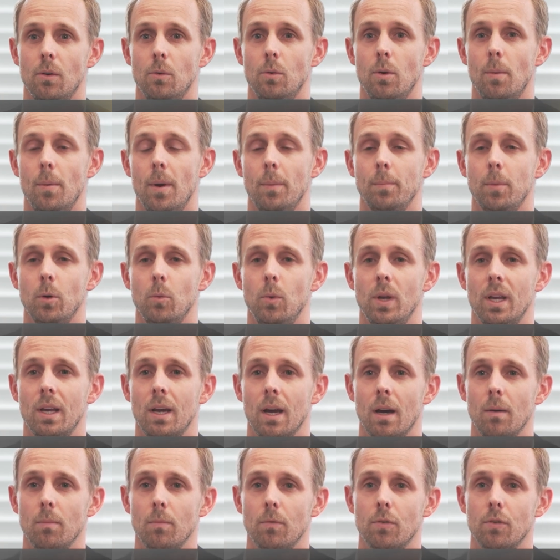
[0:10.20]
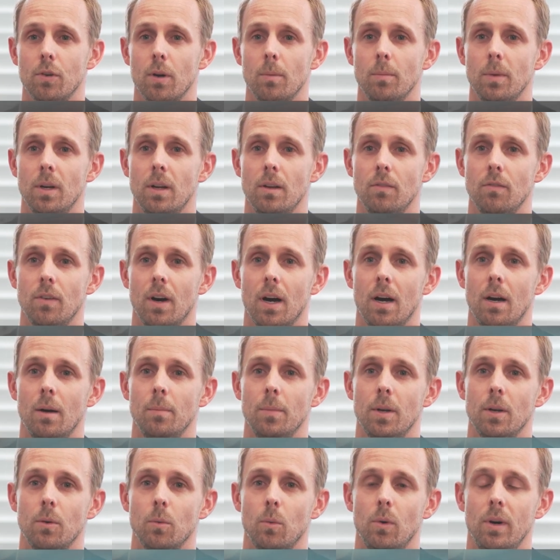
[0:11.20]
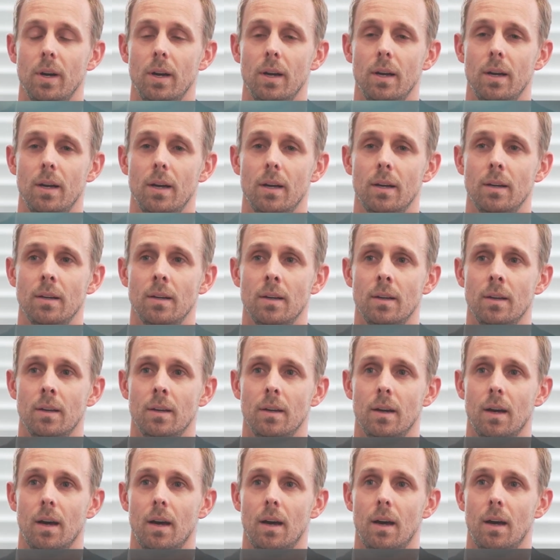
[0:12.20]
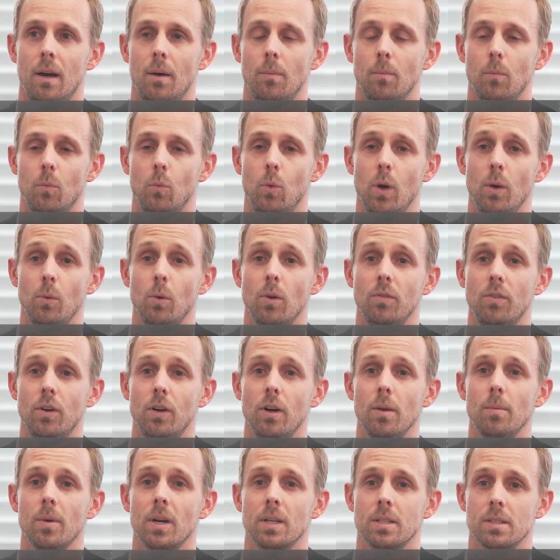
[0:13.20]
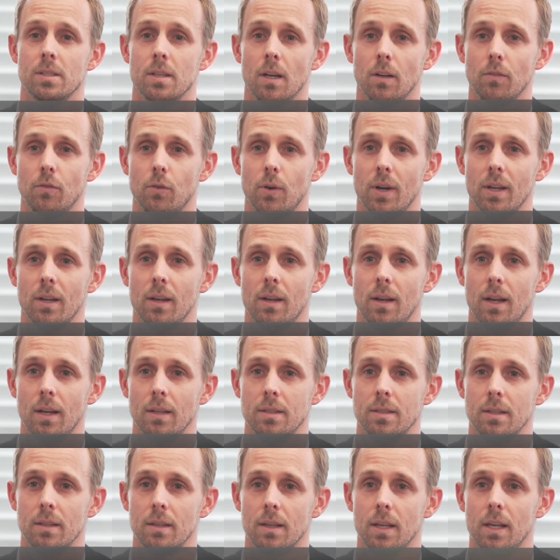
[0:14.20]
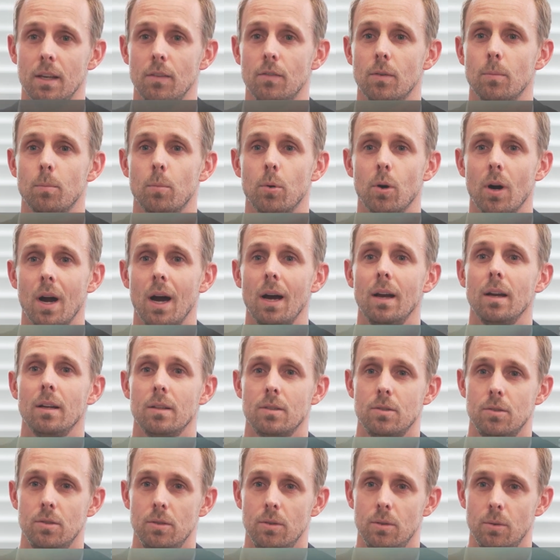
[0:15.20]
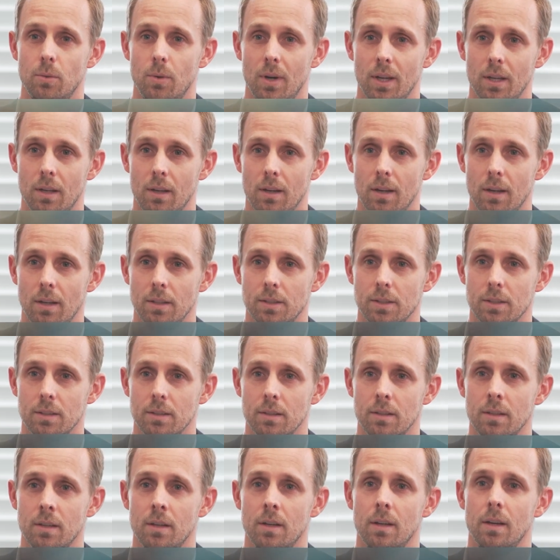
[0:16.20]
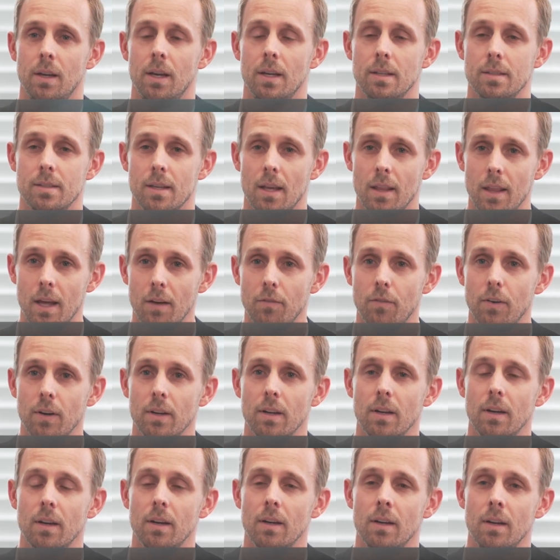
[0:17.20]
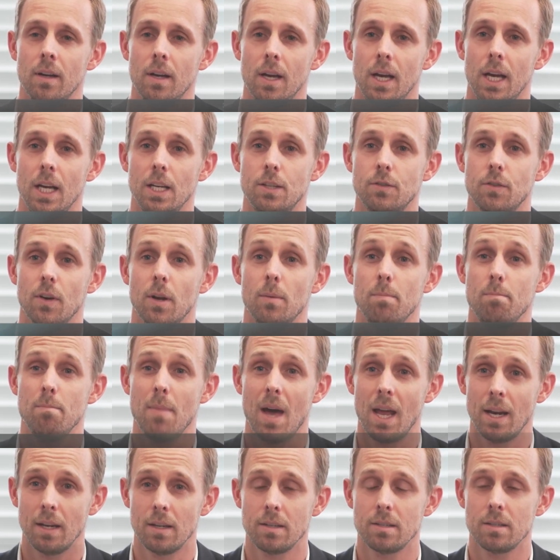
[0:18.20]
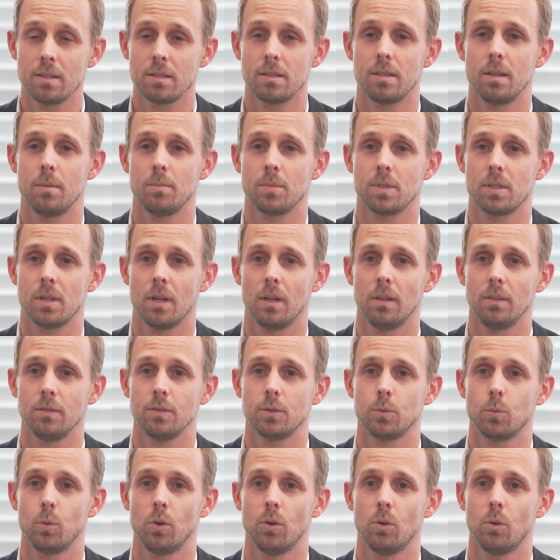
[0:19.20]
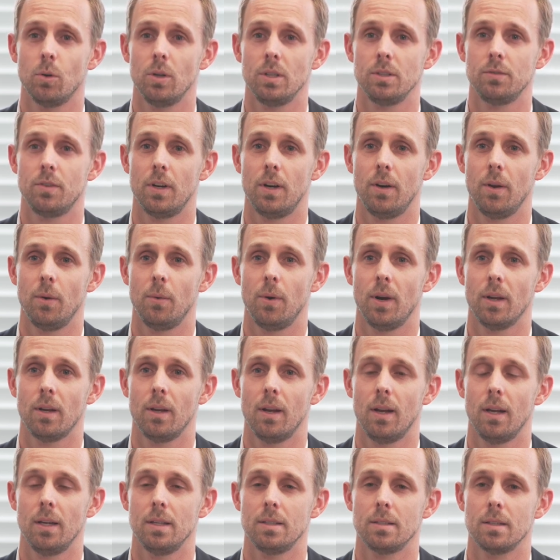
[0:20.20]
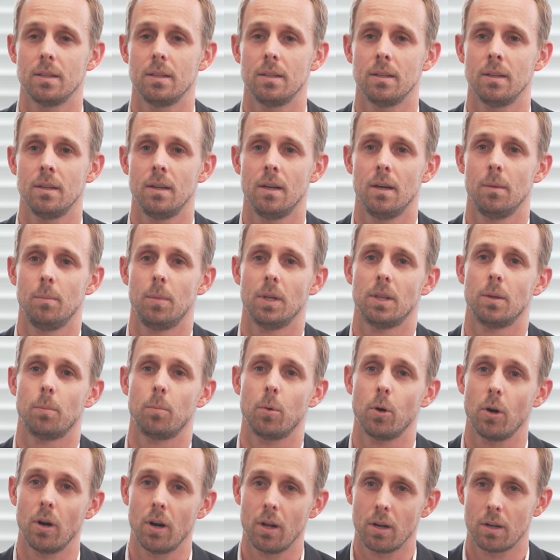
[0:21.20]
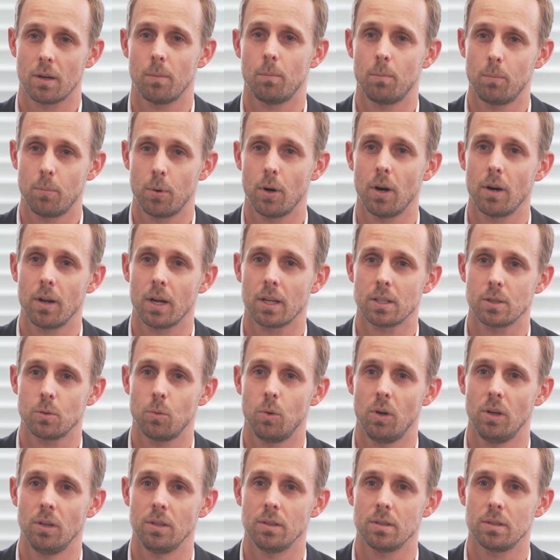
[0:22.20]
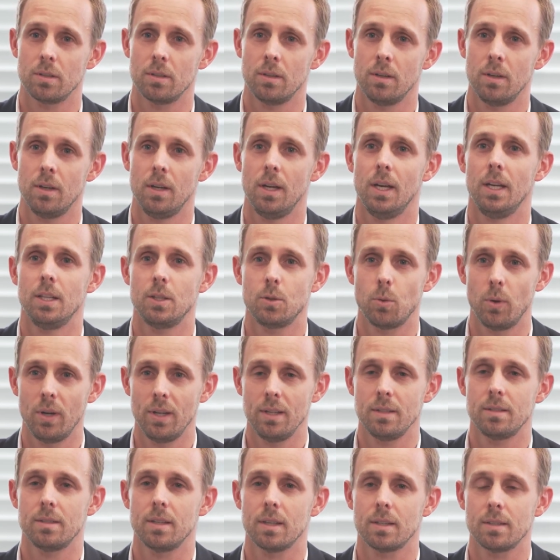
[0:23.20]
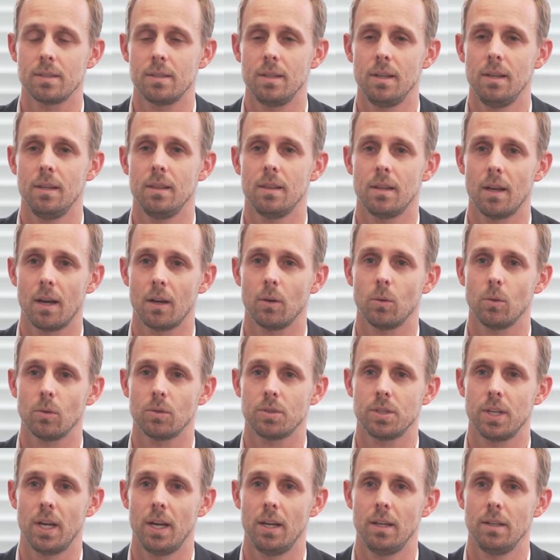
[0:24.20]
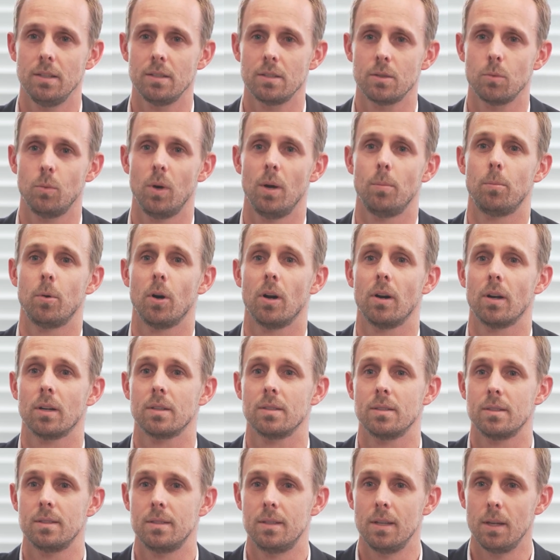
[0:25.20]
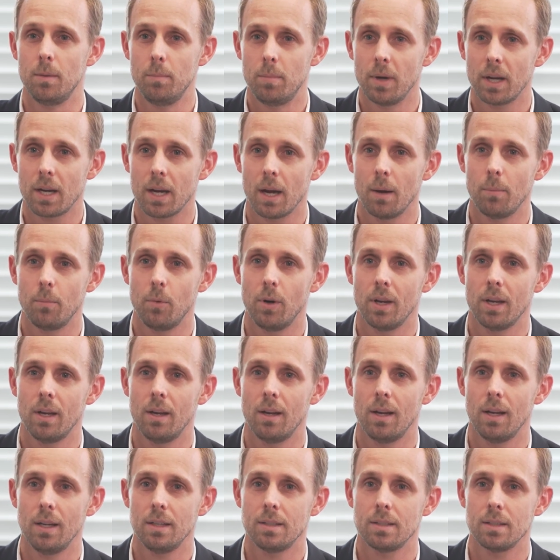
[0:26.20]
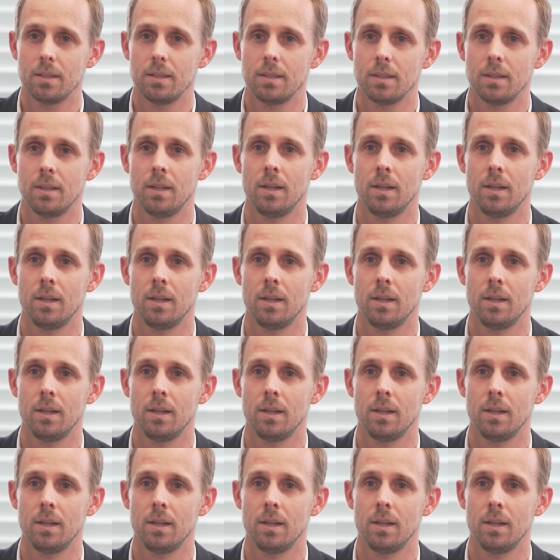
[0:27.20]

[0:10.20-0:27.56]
Remember, we come from an environment where um, we were very much self-regulating, even prior to regulation. In South Africa, hedge fund managers themselves were always very regulated, but the product, products weren't. In twenty sixteen, that all changed, where products did become regulated.